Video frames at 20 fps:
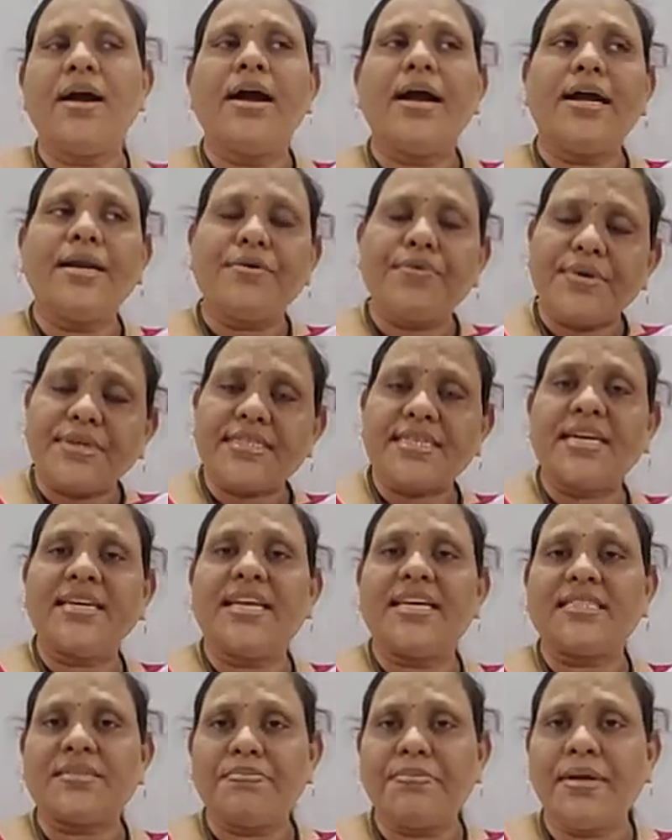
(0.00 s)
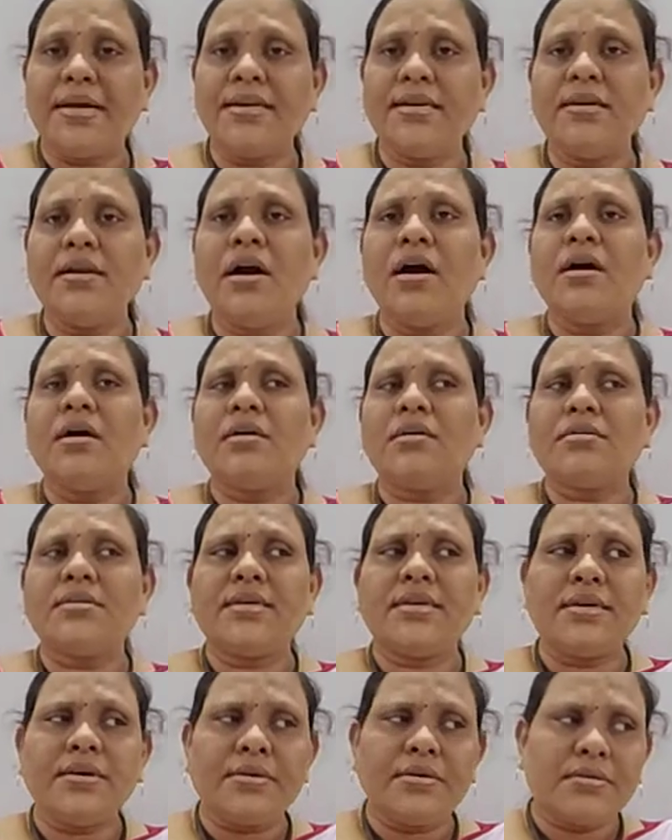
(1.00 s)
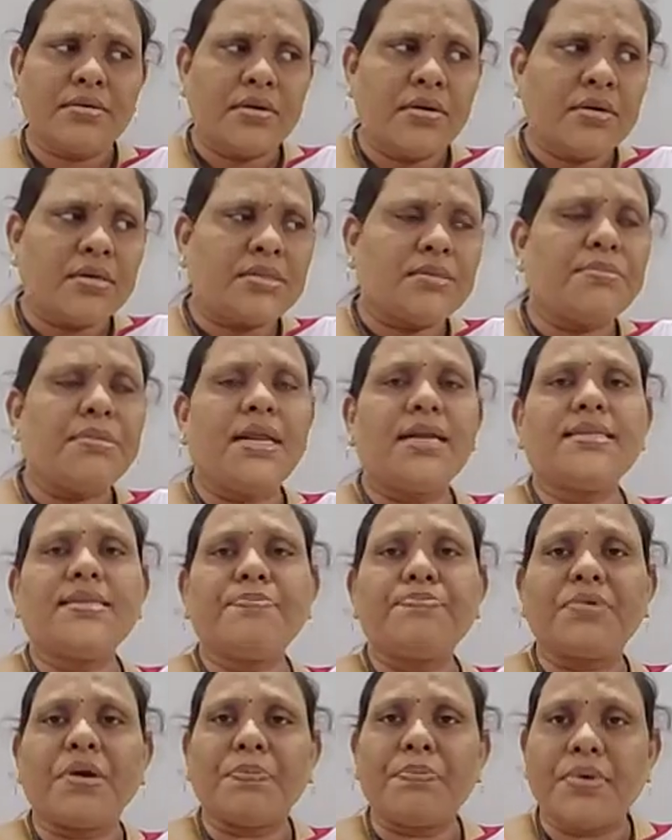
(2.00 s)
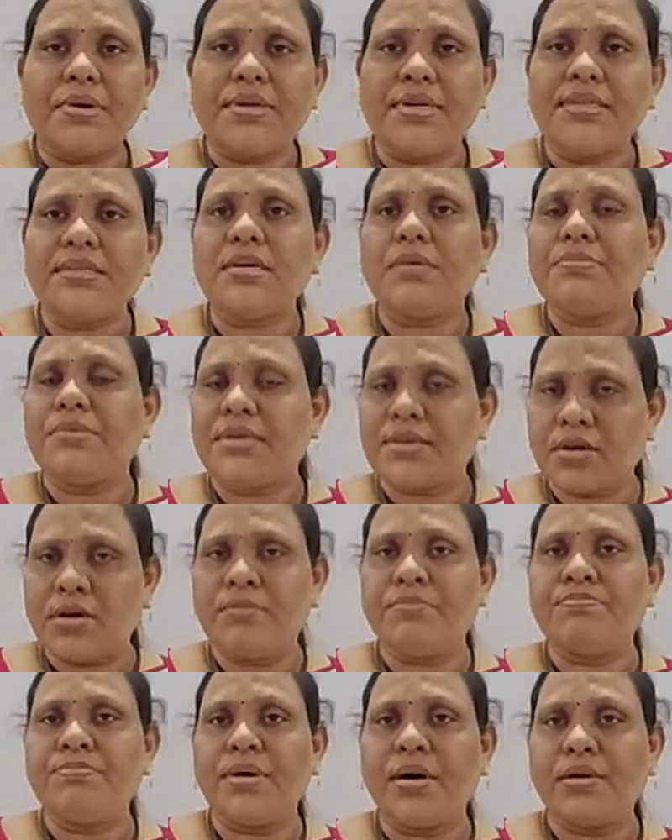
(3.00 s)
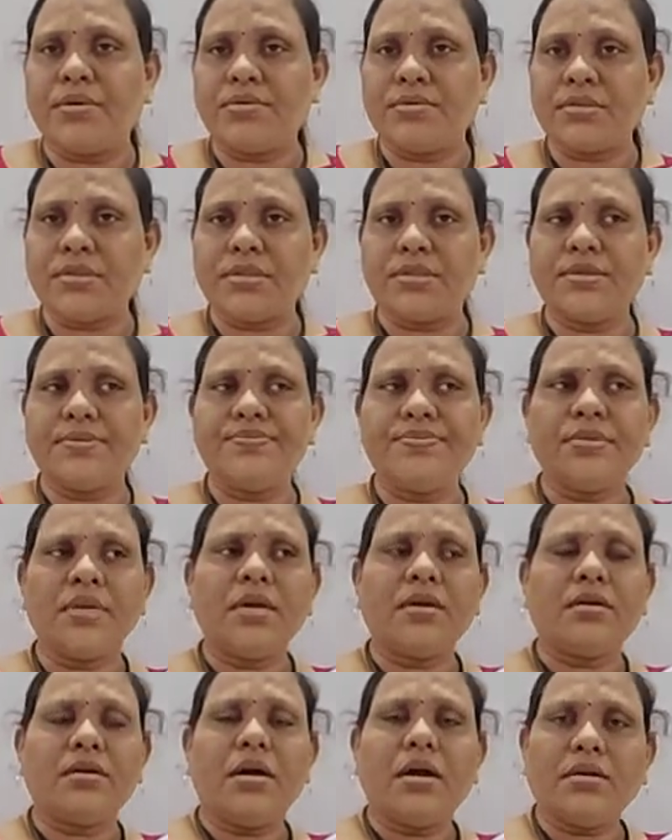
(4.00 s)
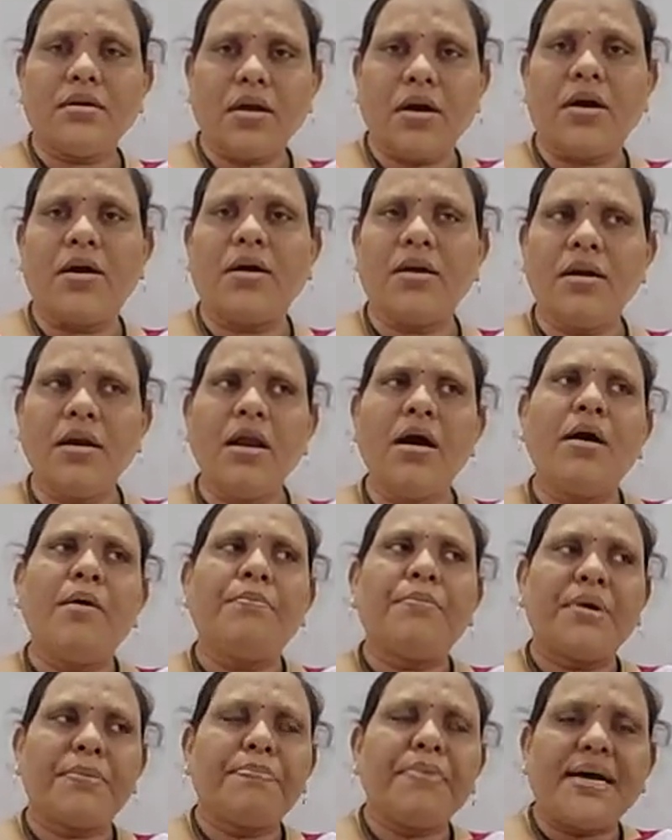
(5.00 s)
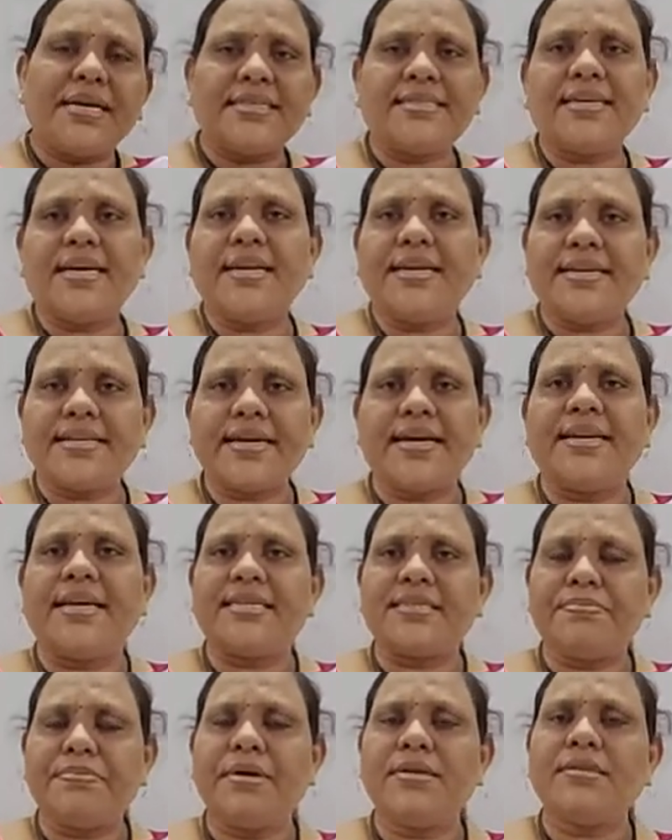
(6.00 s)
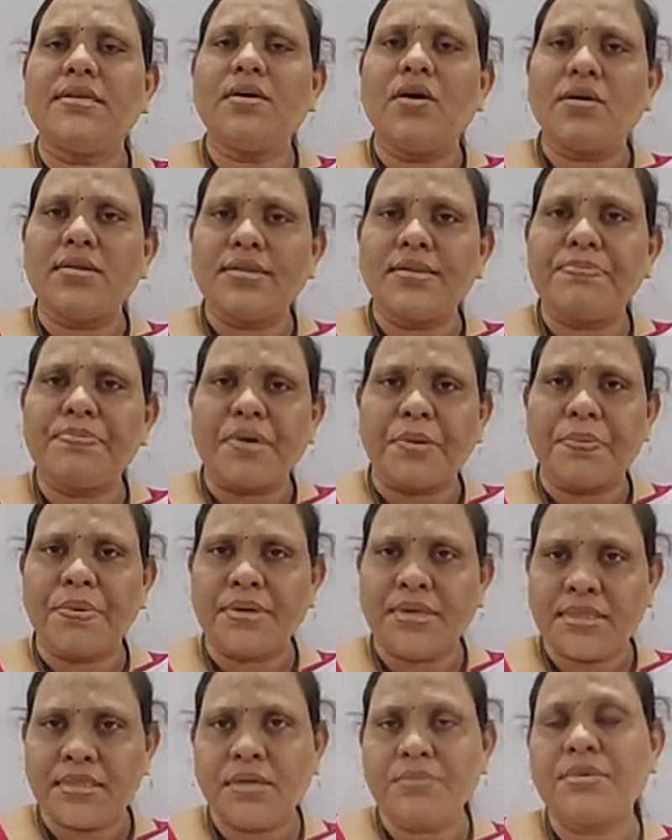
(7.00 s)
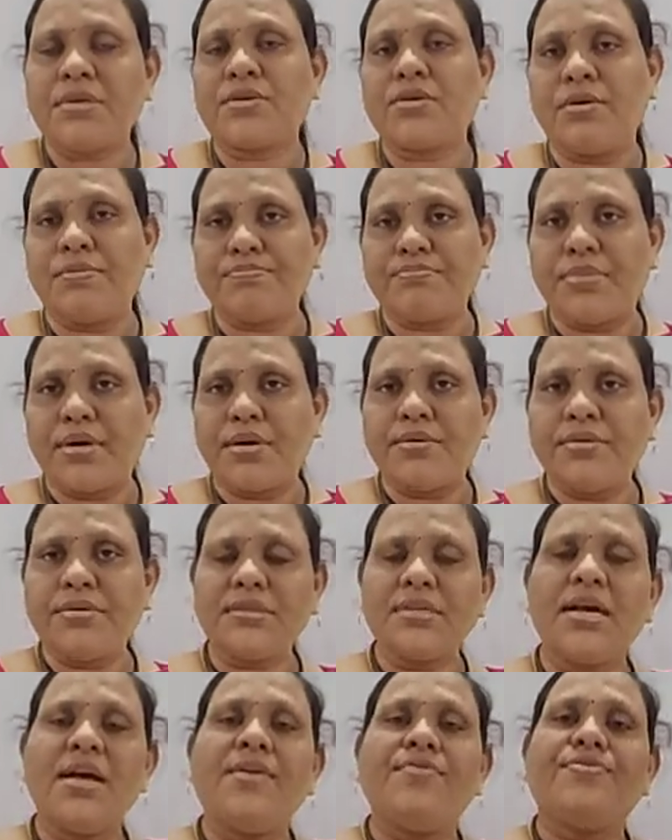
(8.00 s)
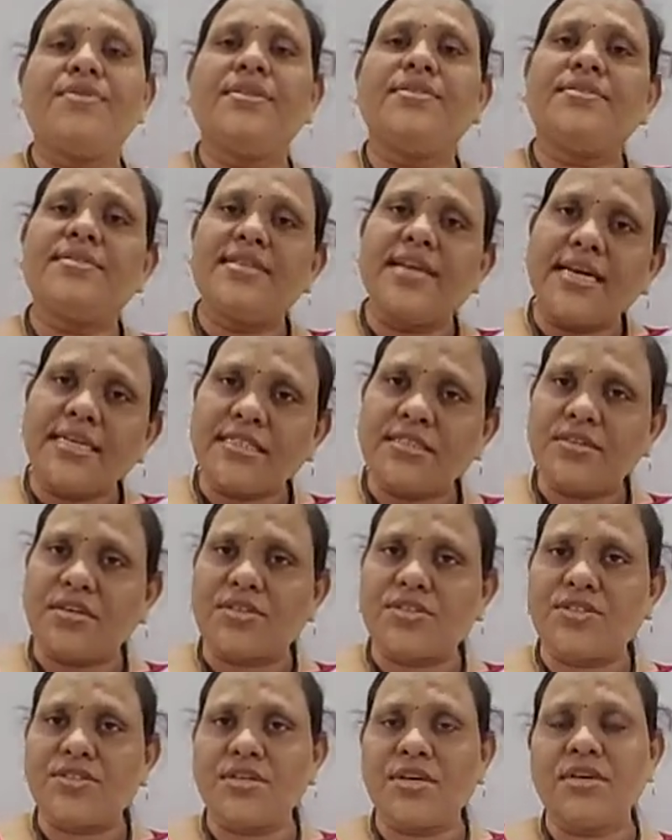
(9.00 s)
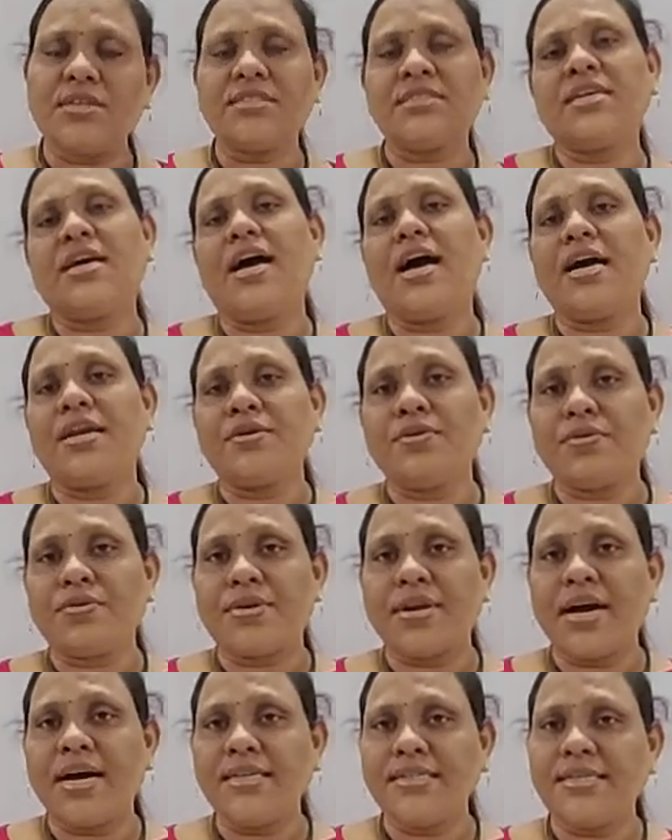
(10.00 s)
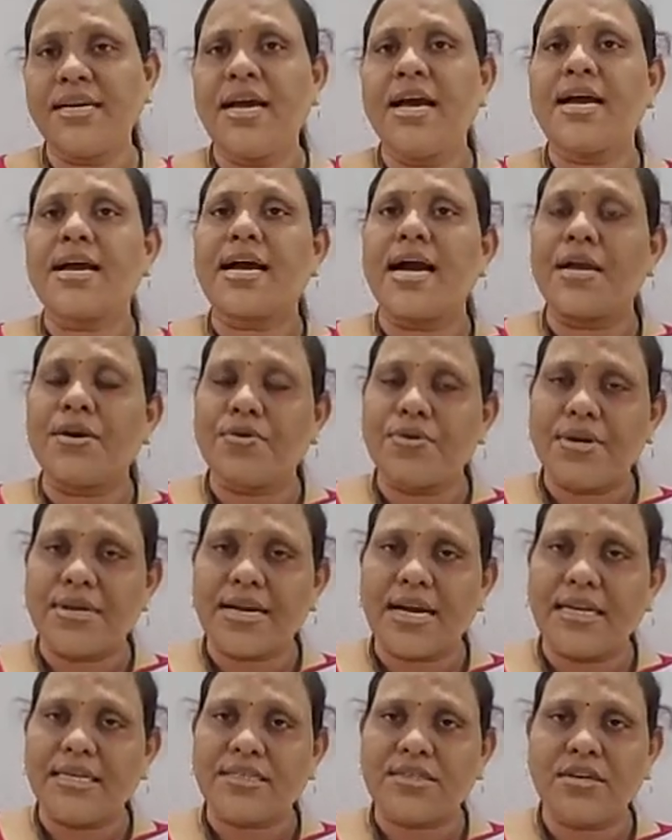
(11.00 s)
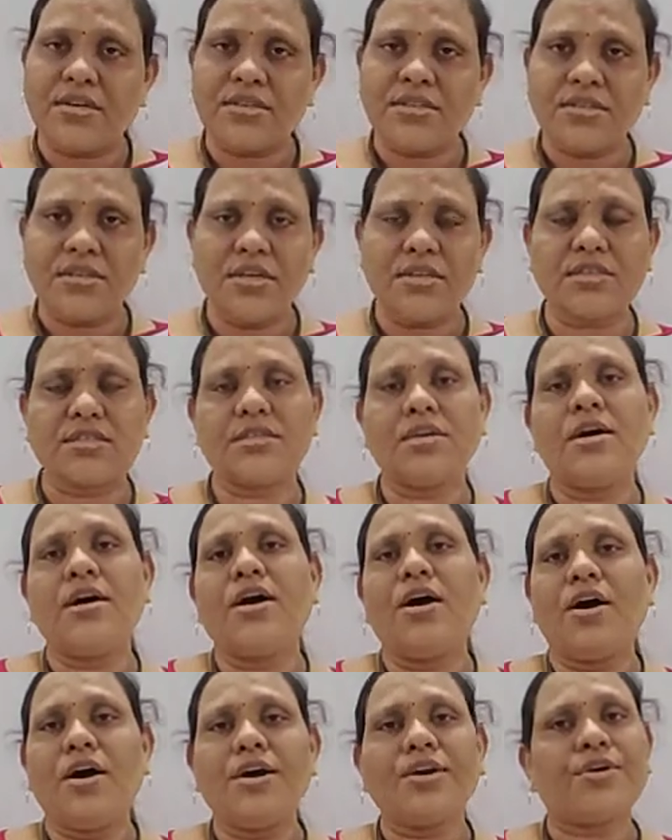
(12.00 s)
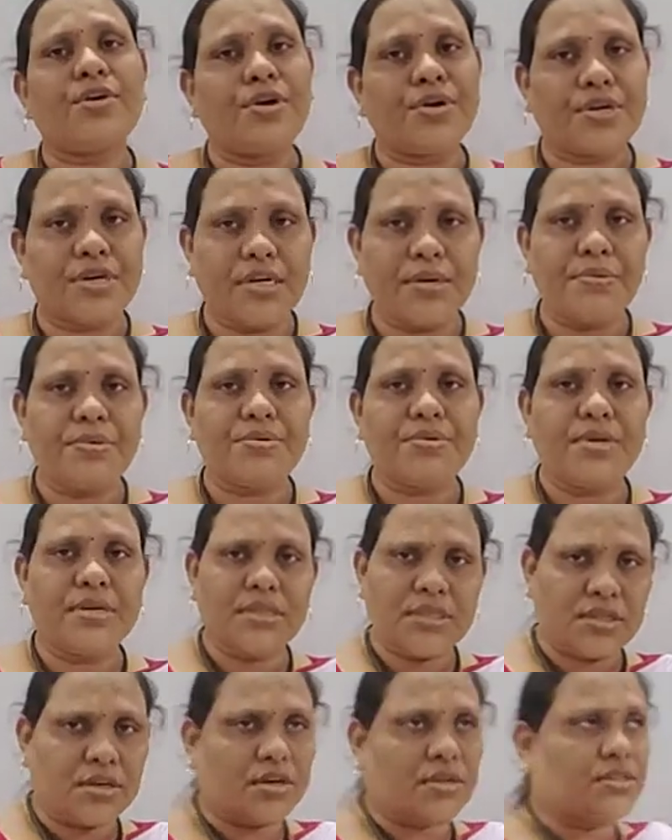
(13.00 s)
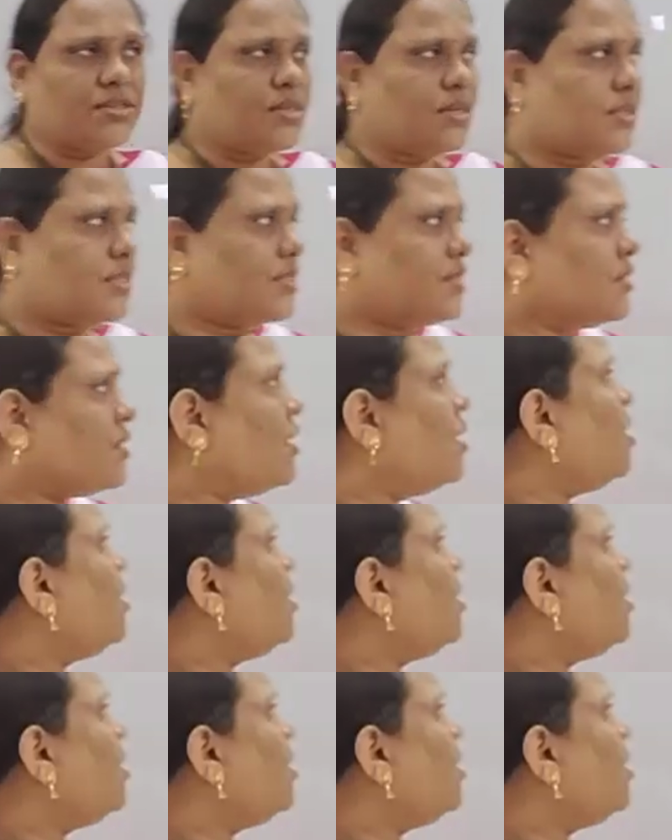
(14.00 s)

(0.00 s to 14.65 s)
and which can explain the similar properties of the compounds, not all, but partially it can explain all the properties of the compounds, then the structures are known as canonical structures or contributing structures.